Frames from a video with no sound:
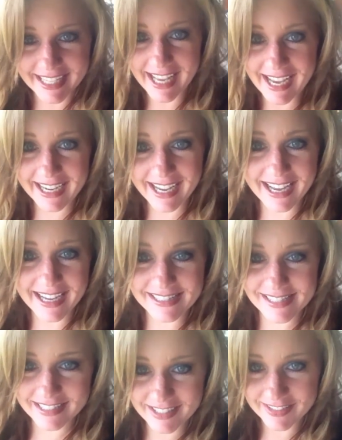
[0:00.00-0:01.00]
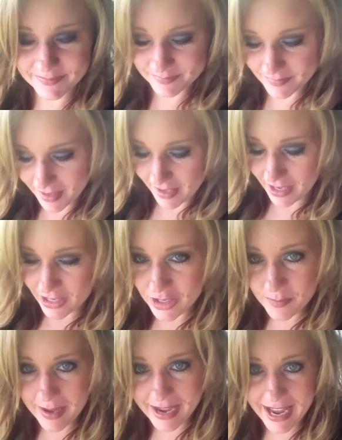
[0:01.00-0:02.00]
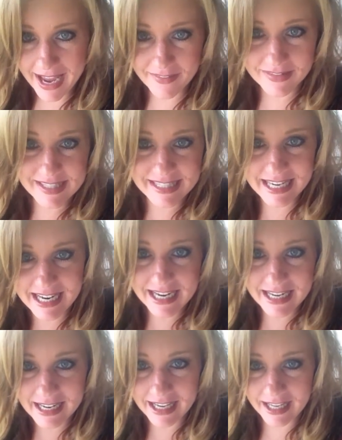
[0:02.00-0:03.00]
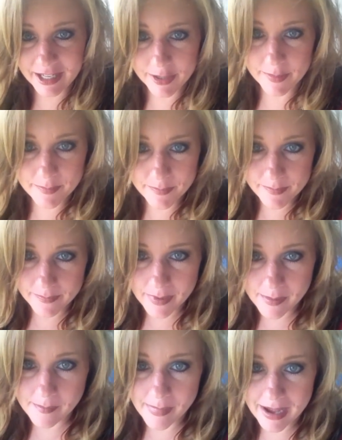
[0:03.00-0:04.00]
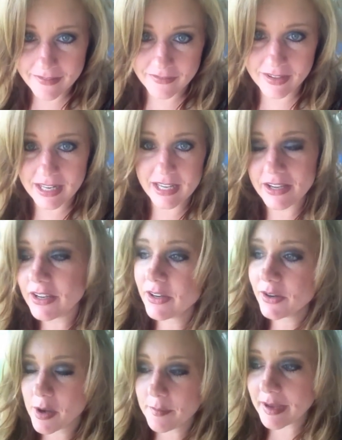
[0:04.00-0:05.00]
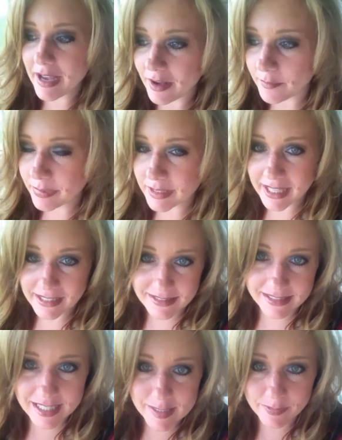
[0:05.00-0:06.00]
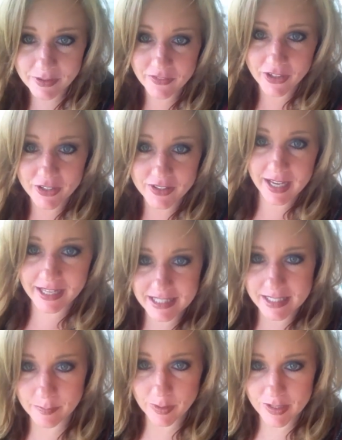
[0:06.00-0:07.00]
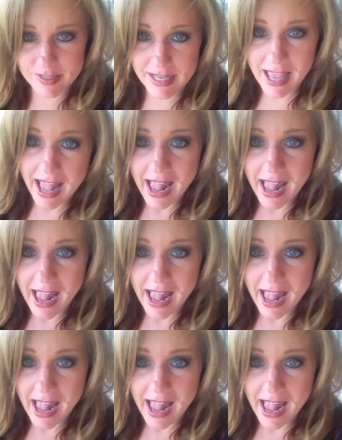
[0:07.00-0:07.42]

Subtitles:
Hi guys, you may have seen my video about Plexus preferred customers